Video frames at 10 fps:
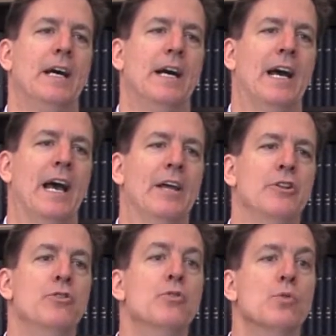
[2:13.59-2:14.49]

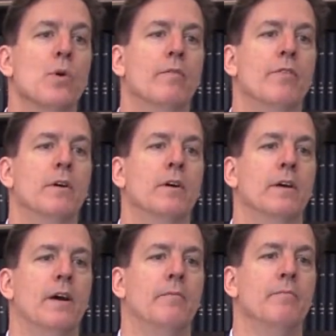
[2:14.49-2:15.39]
and knew of
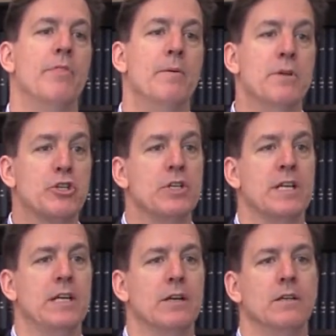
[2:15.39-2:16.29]
the mission
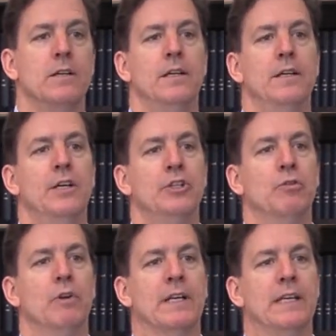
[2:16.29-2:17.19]
here
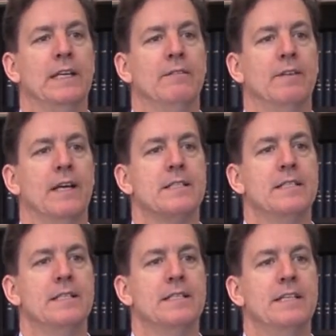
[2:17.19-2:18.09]
to really
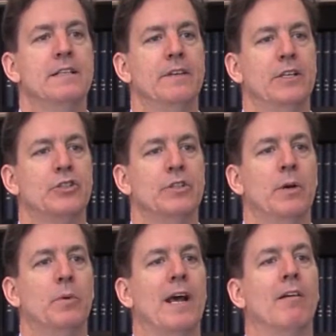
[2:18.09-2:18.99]
invest in innovation
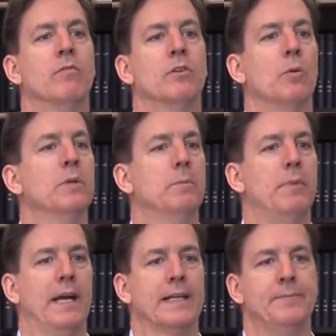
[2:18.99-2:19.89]
that would have global
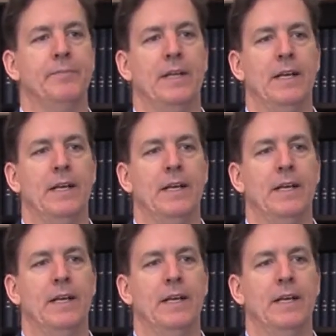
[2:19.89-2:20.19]
impact.